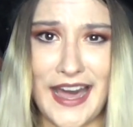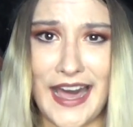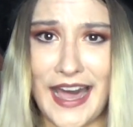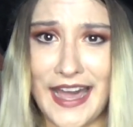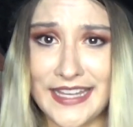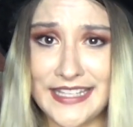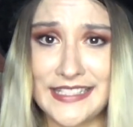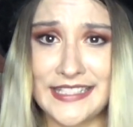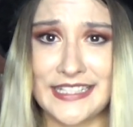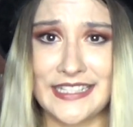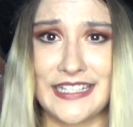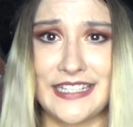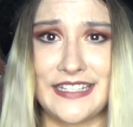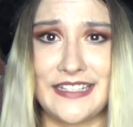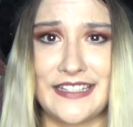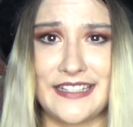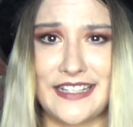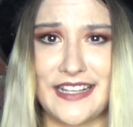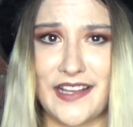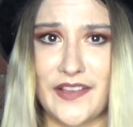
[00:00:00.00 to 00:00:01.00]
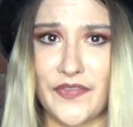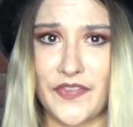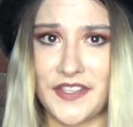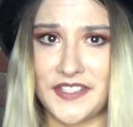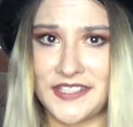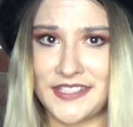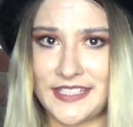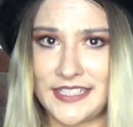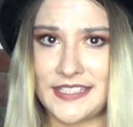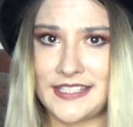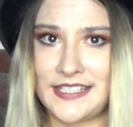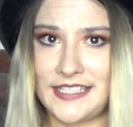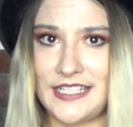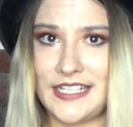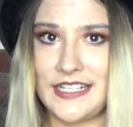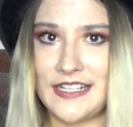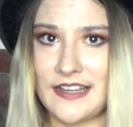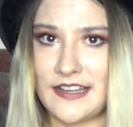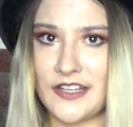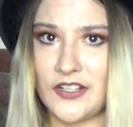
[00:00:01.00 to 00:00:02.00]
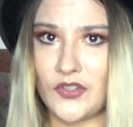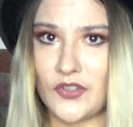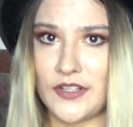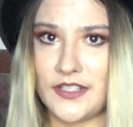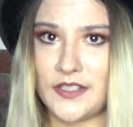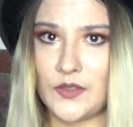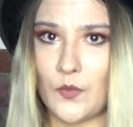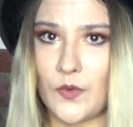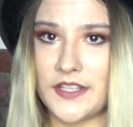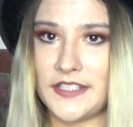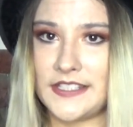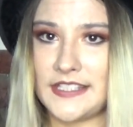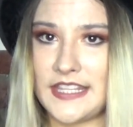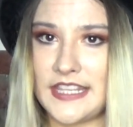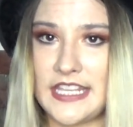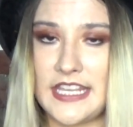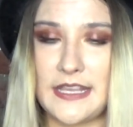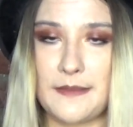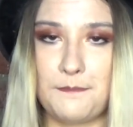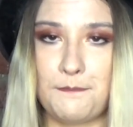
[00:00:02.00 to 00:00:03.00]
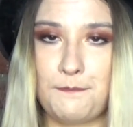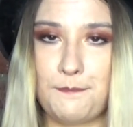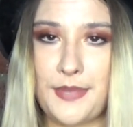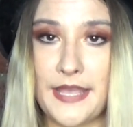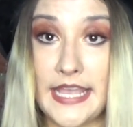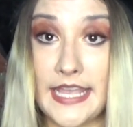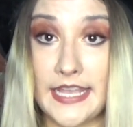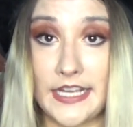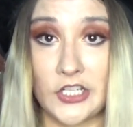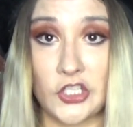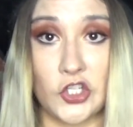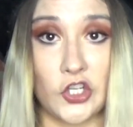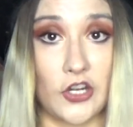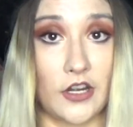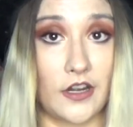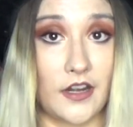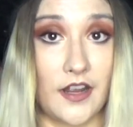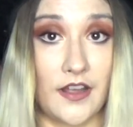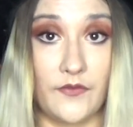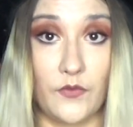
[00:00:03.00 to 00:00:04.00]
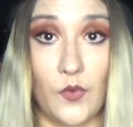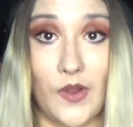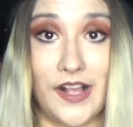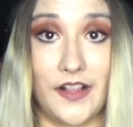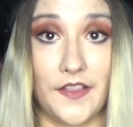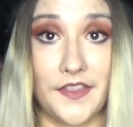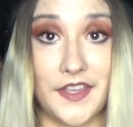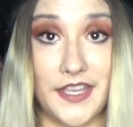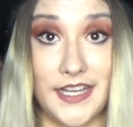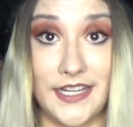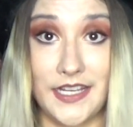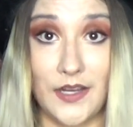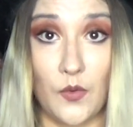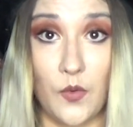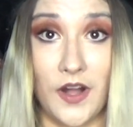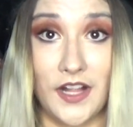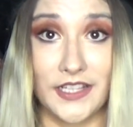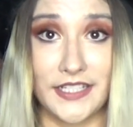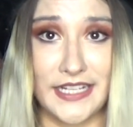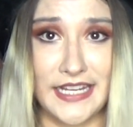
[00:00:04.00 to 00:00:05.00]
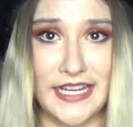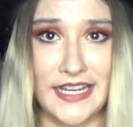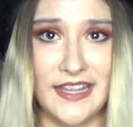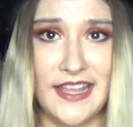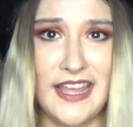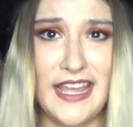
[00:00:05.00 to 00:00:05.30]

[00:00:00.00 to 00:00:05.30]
Iceland in the 1600s was the picture of wealth inequality.